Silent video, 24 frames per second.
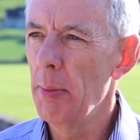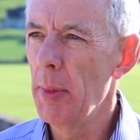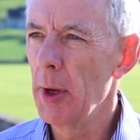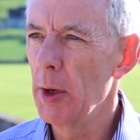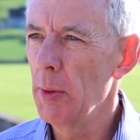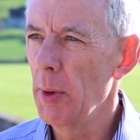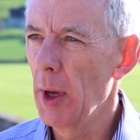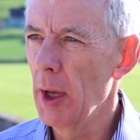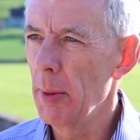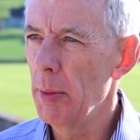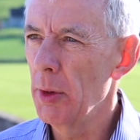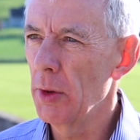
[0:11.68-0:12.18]

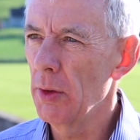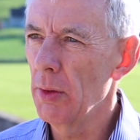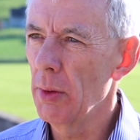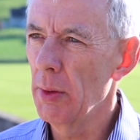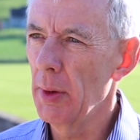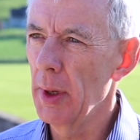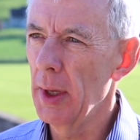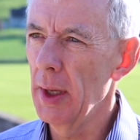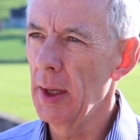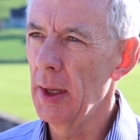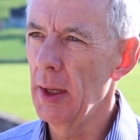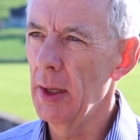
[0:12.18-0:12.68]
midway
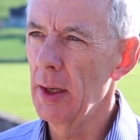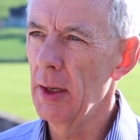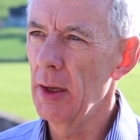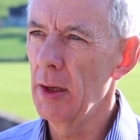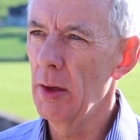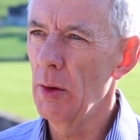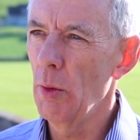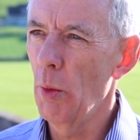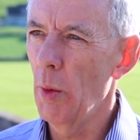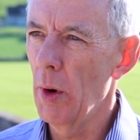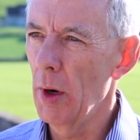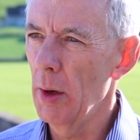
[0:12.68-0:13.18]

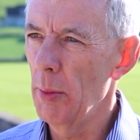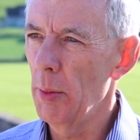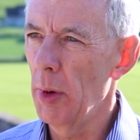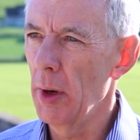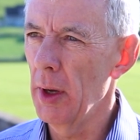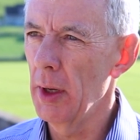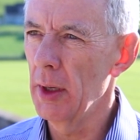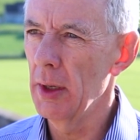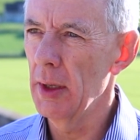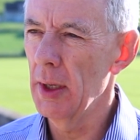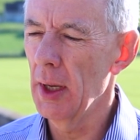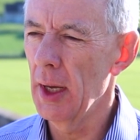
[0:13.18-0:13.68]
between Whirling
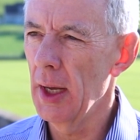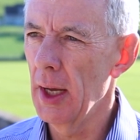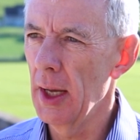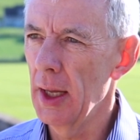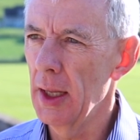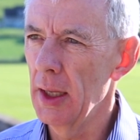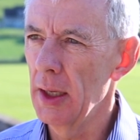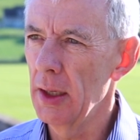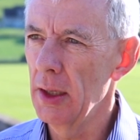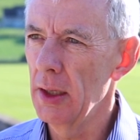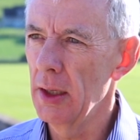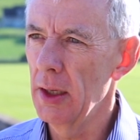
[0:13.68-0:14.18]
Point
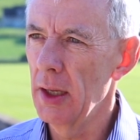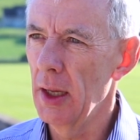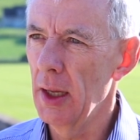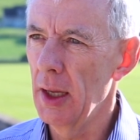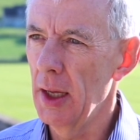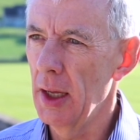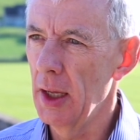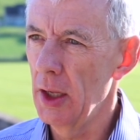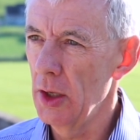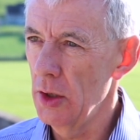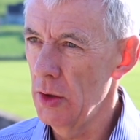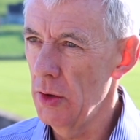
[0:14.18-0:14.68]

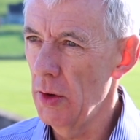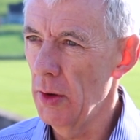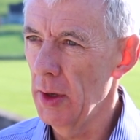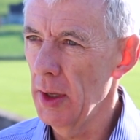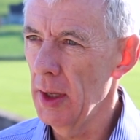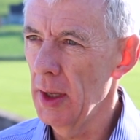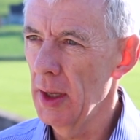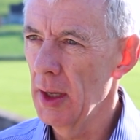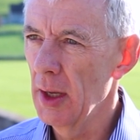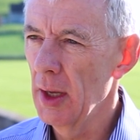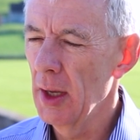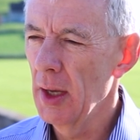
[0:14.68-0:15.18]
and
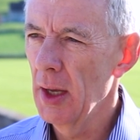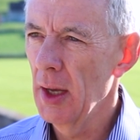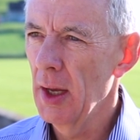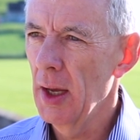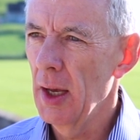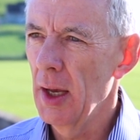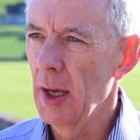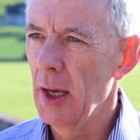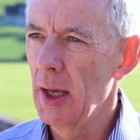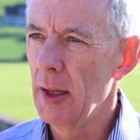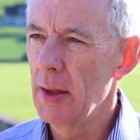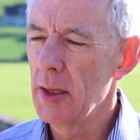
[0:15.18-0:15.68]
Newry,
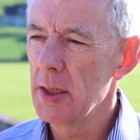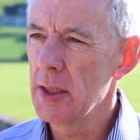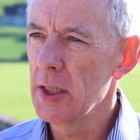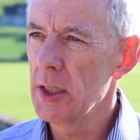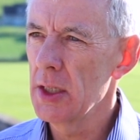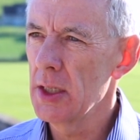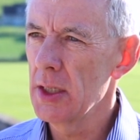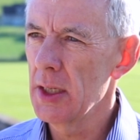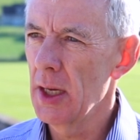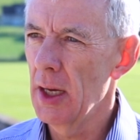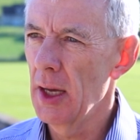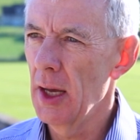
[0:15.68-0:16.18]
and this
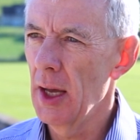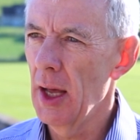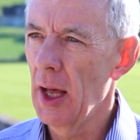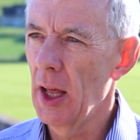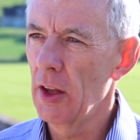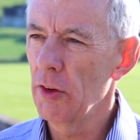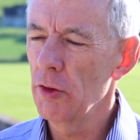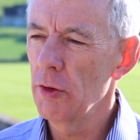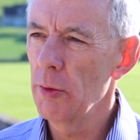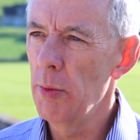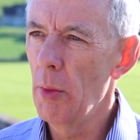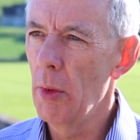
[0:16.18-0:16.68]
is a
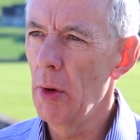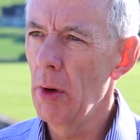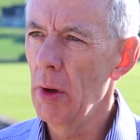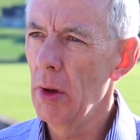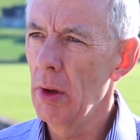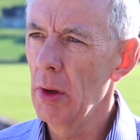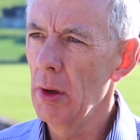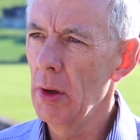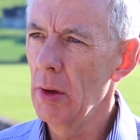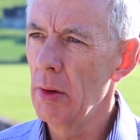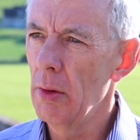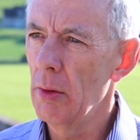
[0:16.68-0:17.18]

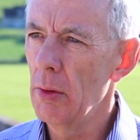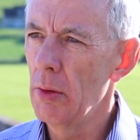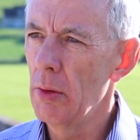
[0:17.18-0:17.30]
small